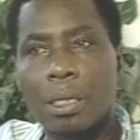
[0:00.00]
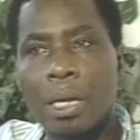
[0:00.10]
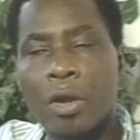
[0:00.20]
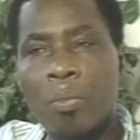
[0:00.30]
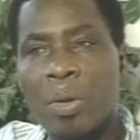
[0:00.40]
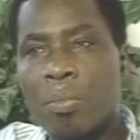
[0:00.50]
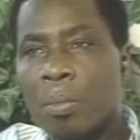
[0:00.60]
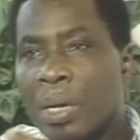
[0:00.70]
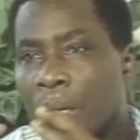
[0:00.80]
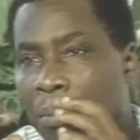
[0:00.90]
I remember
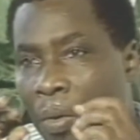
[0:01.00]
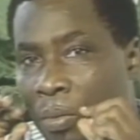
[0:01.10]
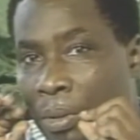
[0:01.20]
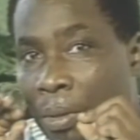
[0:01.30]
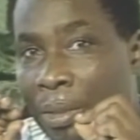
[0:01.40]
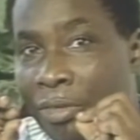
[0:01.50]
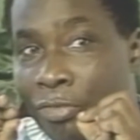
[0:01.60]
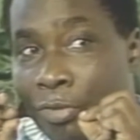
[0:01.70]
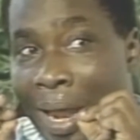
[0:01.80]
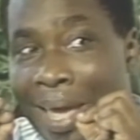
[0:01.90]
my mouth got
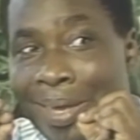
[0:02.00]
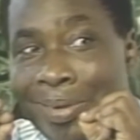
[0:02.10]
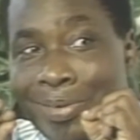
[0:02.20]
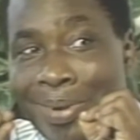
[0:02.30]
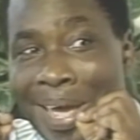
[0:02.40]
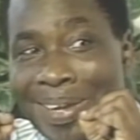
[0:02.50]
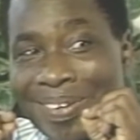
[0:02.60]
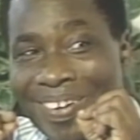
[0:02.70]
dry. I